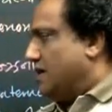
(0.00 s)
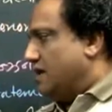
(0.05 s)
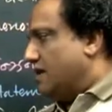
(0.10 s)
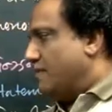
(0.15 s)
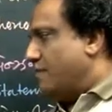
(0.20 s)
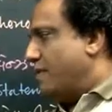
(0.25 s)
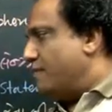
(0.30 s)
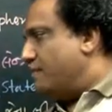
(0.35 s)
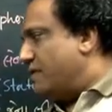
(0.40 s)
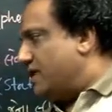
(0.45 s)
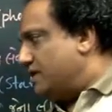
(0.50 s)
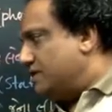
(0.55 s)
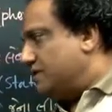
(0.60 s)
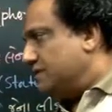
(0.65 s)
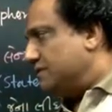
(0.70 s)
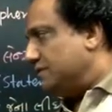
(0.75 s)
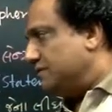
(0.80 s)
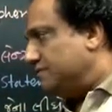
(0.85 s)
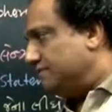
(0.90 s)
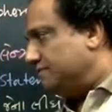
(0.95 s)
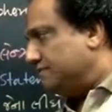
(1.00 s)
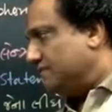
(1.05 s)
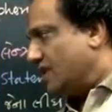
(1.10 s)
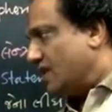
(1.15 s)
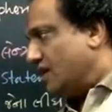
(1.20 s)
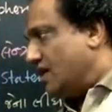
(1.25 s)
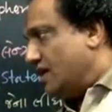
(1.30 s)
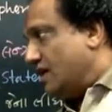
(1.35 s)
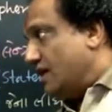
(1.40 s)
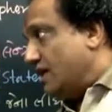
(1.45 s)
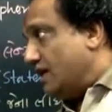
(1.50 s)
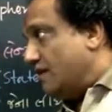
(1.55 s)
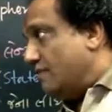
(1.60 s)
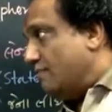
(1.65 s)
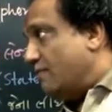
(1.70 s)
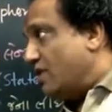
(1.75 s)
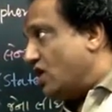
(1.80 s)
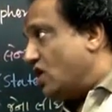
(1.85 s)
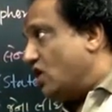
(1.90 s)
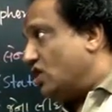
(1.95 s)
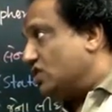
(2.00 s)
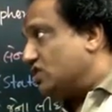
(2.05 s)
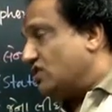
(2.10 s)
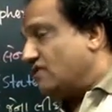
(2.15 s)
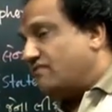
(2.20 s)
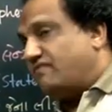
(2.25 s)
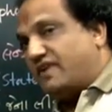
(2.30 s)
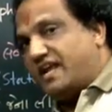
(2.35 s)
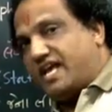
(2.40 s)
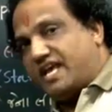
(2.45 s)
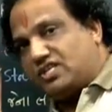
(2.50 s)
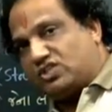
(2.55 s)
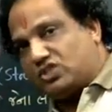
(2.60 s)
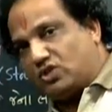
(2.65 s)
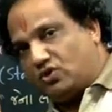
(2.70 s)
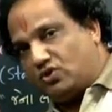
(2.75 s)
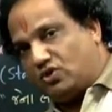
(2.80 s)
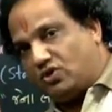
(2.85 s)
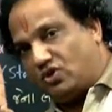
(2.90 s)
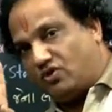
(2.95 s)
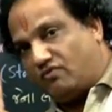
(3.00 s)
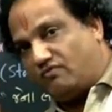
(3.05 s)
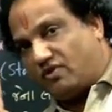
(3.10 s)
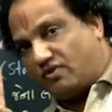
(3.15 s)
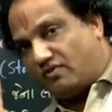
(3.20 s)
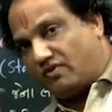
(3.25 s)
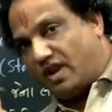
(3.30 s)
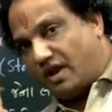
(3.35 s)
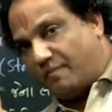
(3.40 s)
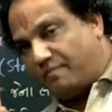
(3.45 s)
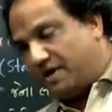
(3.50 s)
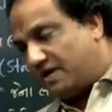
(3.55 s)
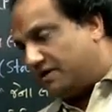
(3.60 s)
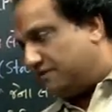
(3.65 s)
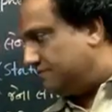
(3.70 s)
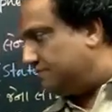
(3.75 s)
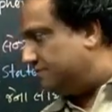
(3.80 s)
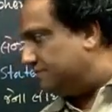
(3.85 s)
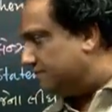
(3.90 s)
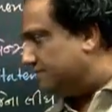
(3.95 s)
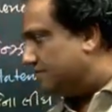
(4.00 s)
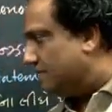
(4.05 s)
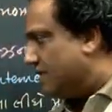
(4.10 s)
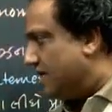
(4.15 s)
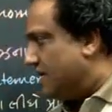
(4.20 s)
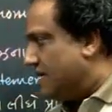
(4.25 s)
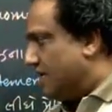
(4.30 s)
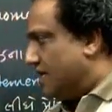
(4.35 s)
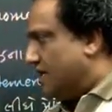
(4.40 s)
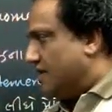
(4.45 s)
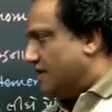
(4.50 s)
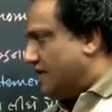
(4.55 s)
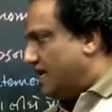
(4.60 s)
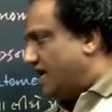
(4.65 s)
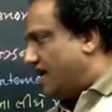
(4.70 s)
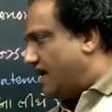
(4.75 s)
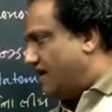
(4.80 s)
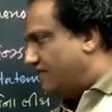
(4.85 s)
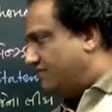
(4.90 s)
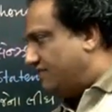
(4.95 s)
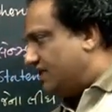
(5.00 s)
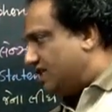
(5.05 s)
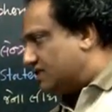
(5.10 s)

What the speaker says: remember, because of Lenz Law, you know what will happen? If